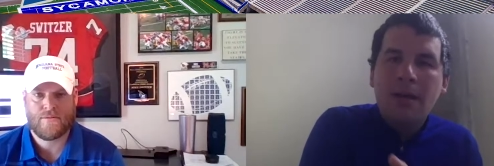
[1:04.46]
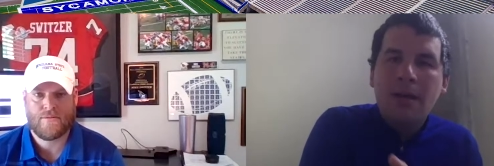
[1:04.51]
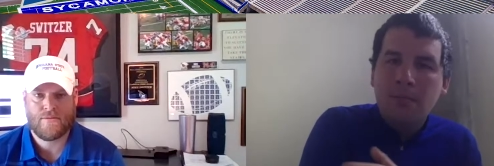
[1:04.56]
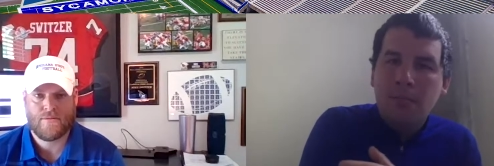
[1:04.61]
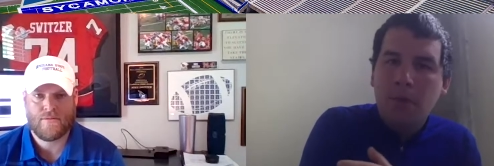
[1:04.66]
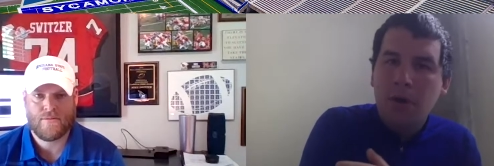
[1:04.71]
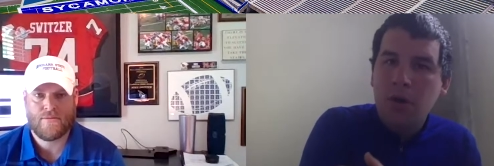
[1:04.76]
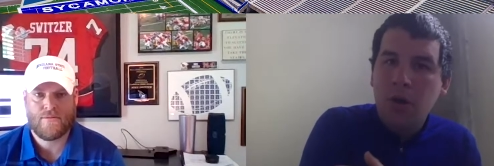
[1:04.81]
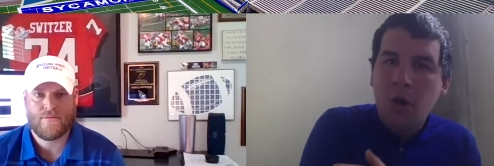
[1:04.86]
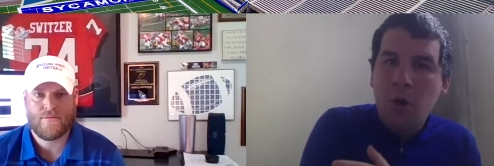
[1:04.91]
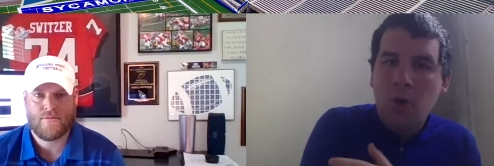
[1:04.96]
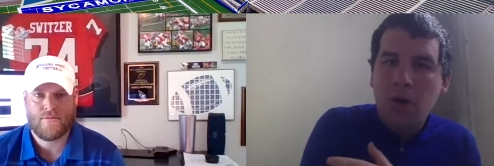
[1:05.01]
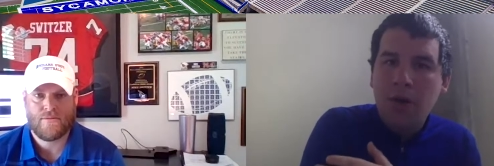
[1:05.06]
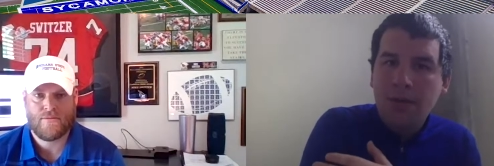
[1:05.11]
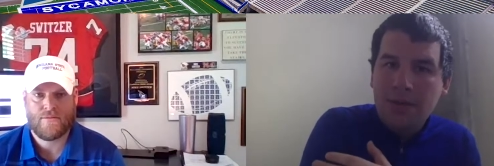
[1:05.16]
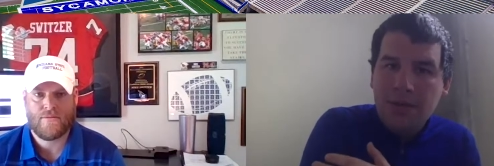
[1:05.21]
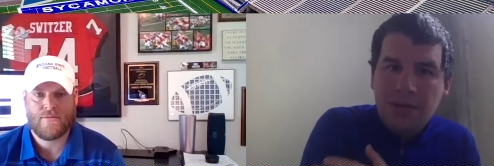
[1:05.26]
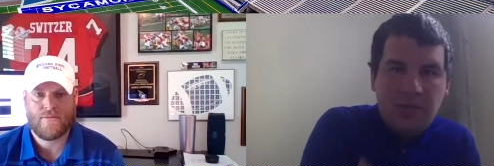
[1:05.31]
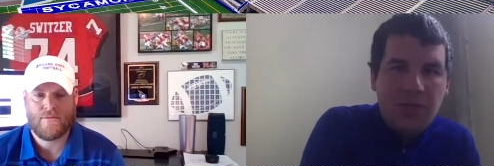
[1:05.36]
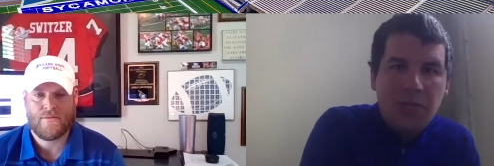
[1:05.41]
Speaker 1: But knowing
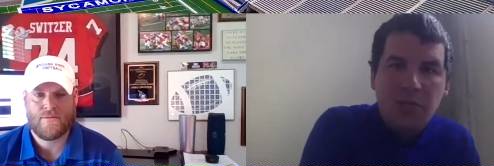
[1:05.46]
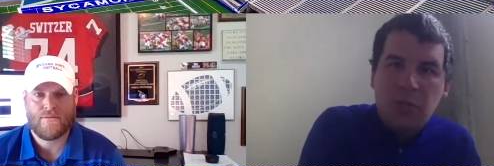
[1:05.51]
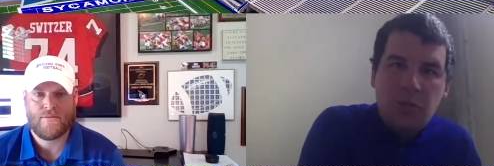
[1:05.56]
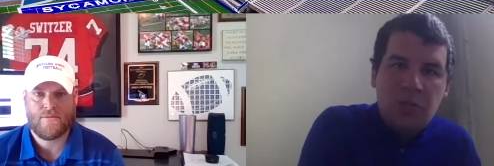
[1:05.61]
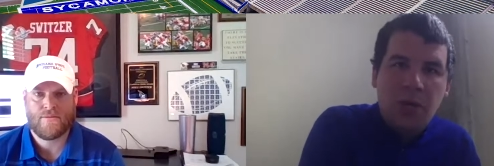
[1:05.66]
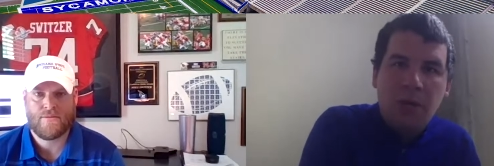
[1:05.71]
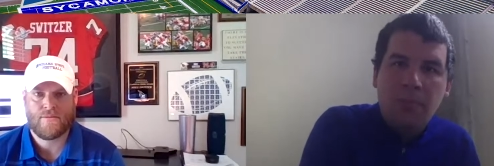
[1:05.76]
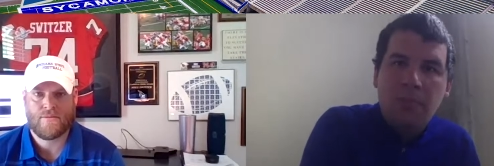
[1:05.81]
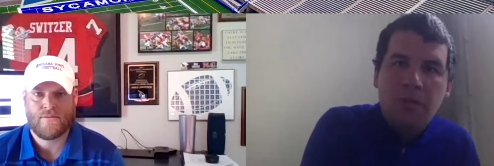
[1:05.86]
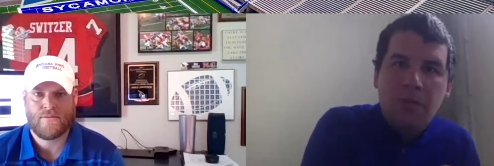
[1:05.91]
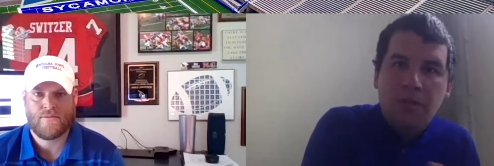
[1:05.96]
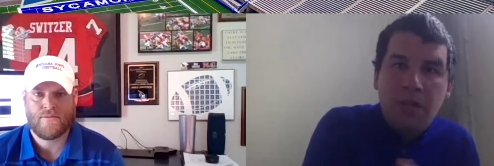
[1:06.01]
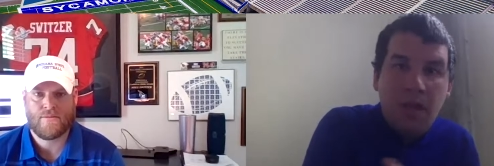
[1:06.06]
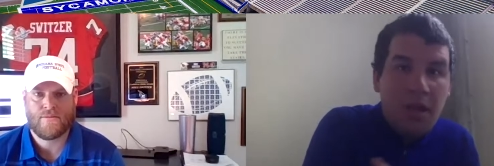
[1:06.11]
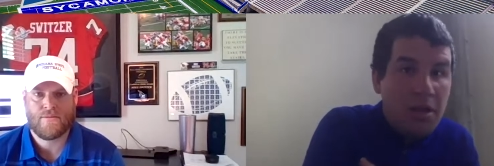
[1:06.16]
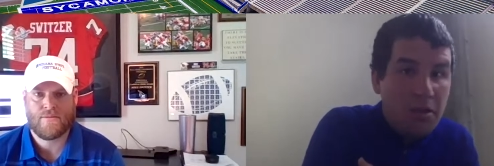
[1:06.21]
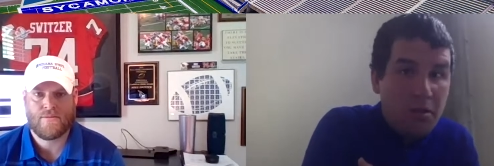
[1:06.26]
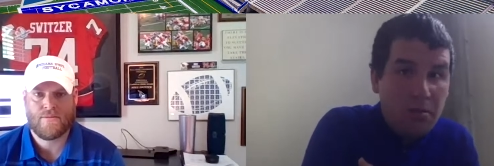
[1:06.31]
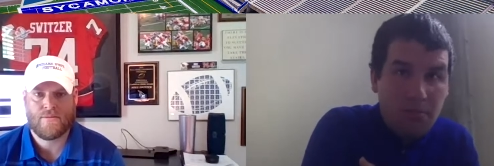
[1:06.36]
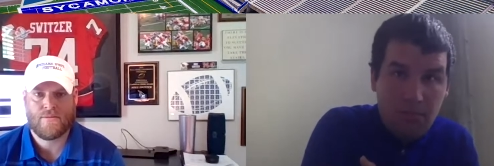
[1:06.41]
this is something
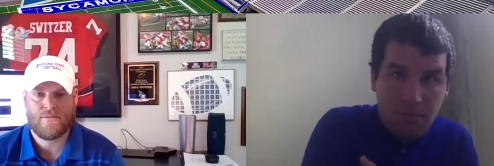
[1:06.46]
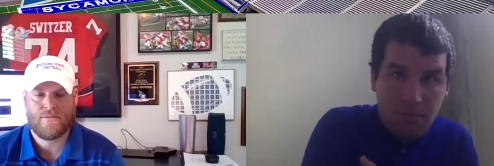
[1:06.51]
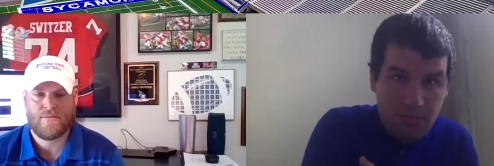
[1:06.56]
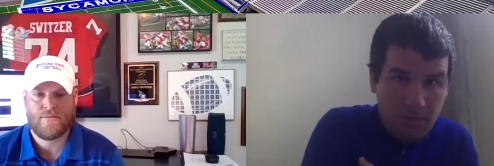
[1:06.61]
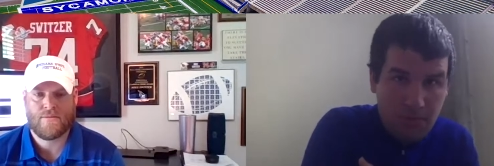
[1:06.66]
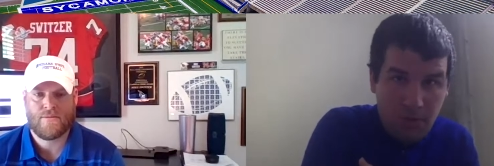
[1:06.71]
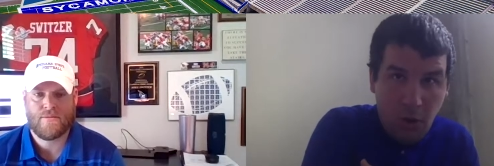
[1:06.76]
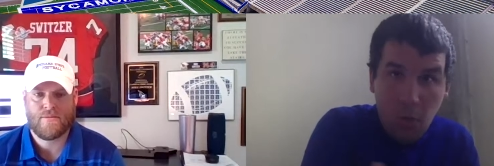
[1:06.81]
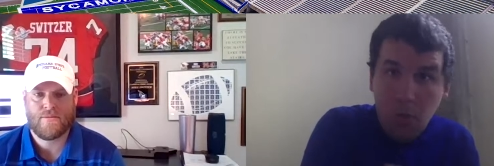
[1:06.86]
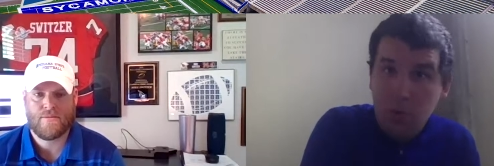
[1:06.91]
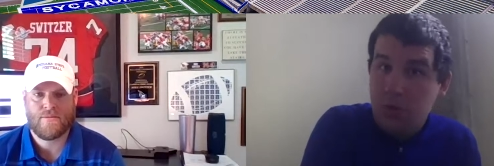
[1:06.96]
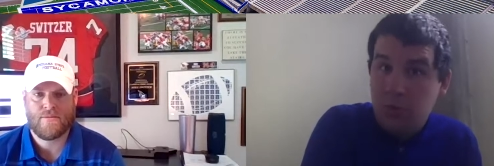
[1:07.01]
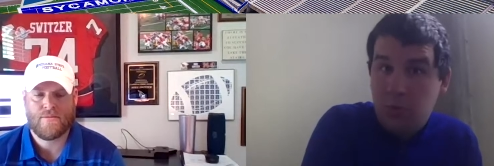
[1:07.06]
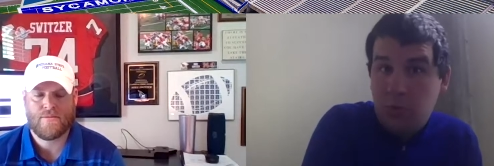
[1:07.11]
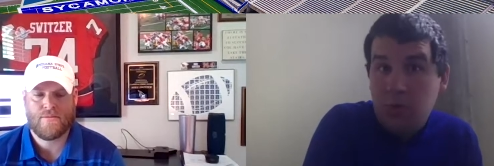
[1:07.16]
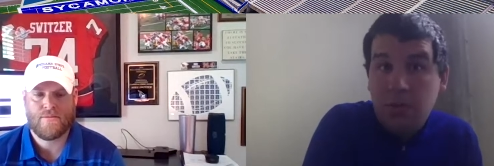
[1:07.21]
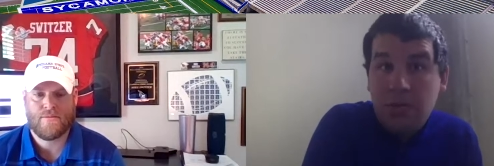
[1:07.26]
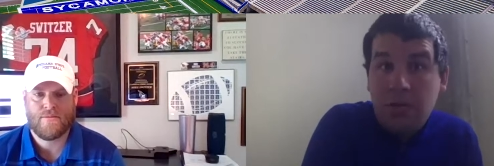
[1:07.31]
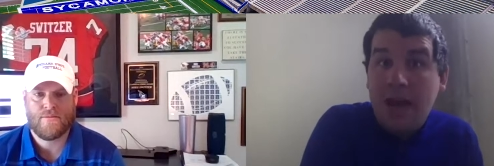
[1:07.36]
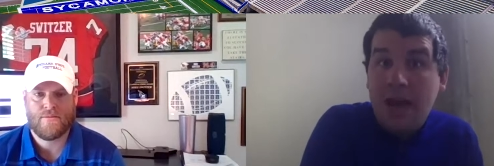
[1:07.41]
that no one's
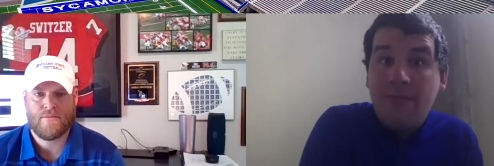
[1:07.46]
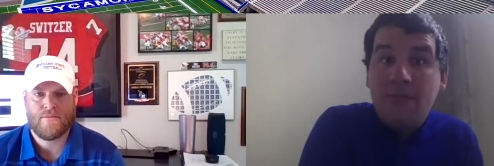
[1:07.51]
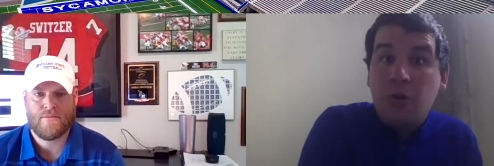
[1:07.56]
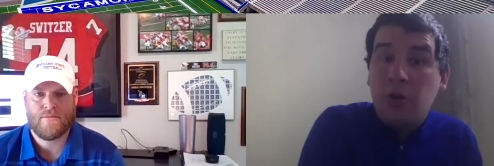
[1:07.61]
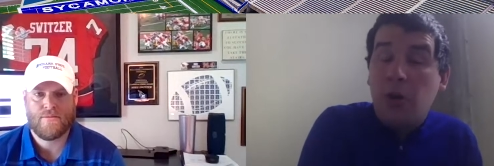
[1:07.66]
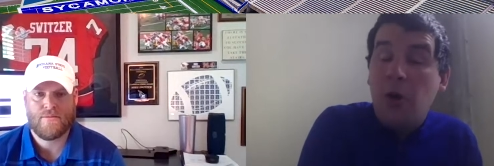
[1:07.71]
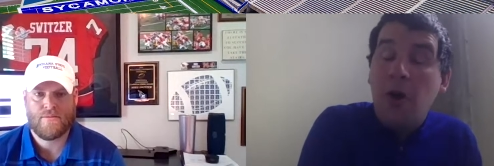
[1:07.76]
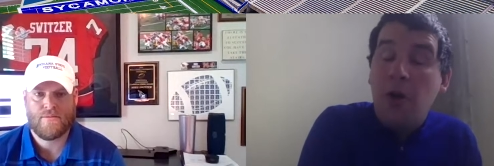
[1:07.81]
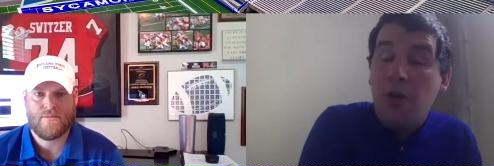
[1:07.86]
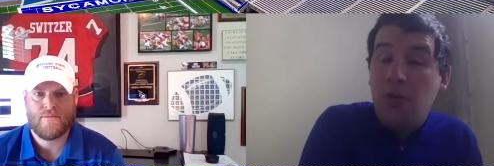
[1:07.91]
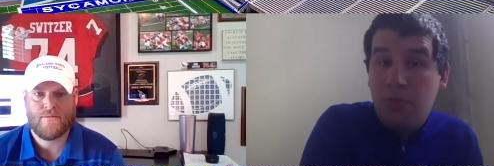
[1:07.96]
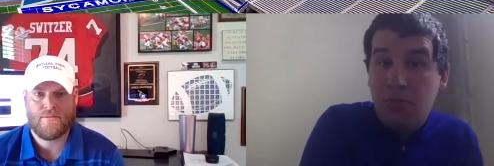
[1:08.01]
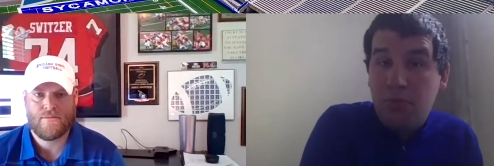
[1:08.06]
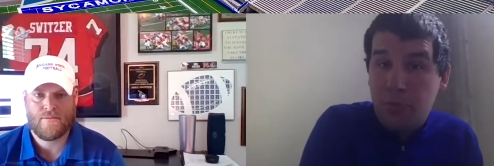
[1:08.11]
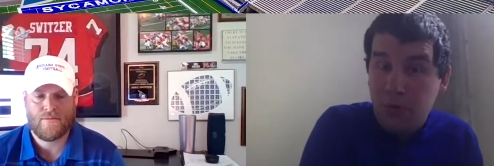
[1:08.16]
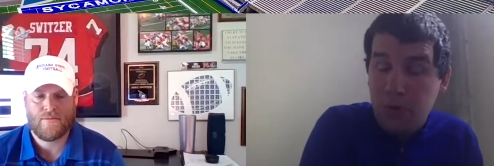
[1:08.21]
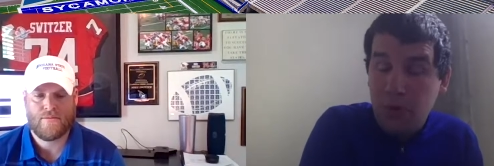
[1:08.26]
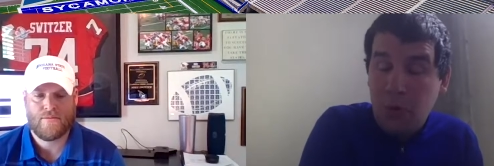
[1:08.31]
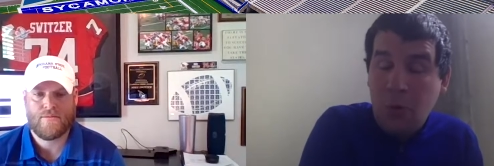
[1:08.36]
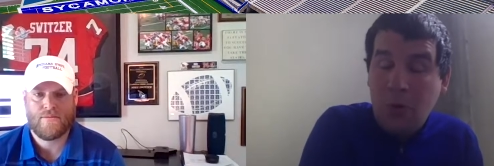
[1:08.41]
really ever gone
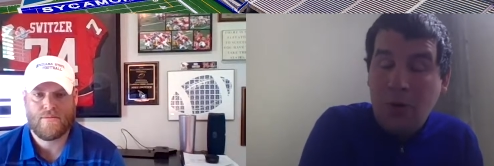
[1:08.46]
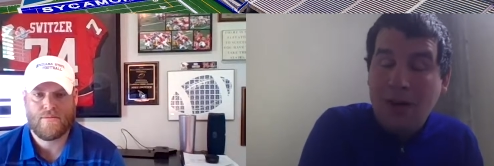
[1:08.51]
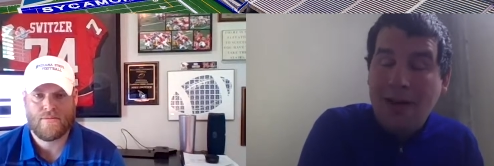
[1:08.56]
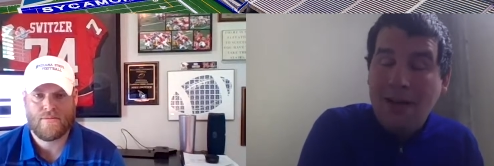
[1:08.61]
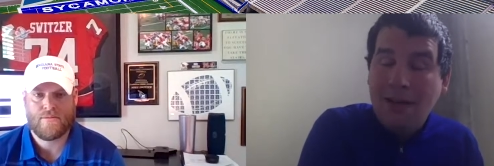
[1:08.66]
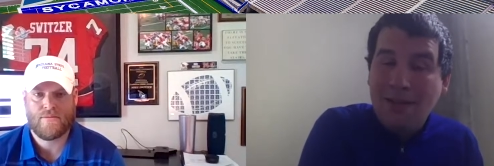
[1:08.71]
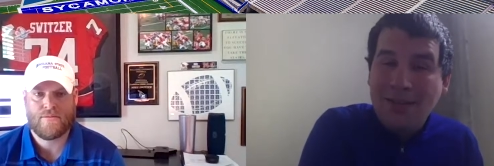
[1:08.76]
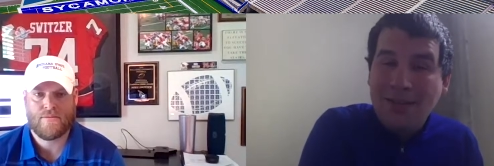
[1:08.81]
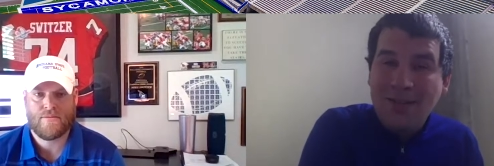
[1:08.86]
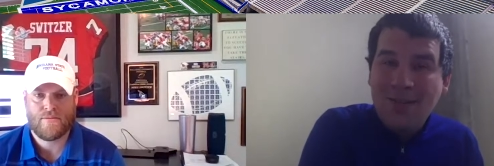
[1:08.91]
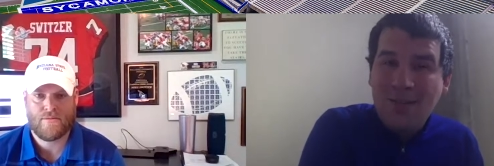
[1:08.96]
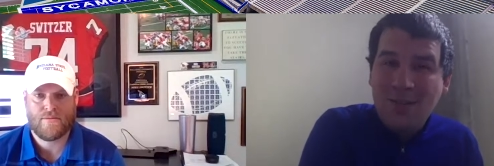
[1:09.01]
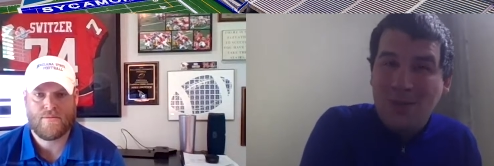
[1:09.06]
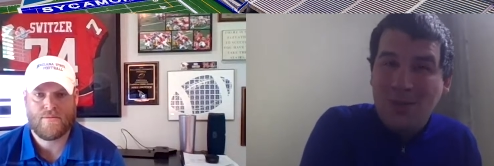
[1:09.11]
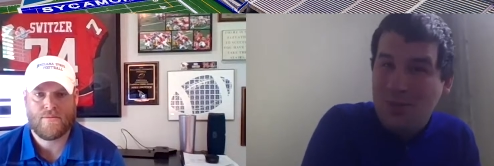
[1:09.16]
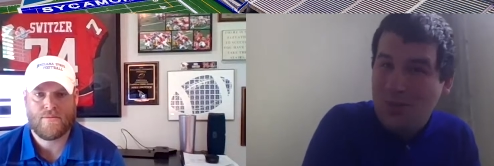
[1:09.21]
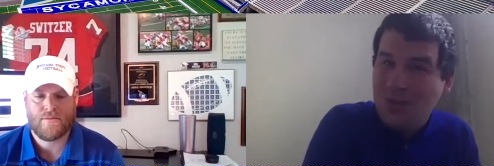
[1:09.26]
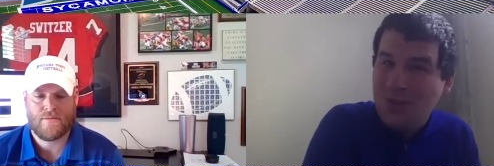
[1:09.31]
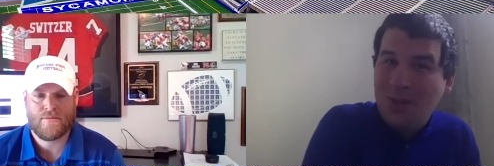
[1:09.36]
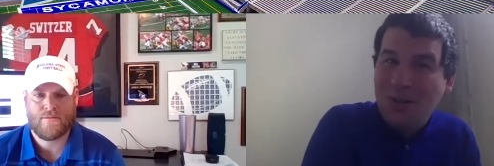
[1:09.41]
through, at least it's
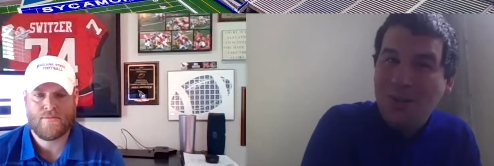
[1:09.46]
still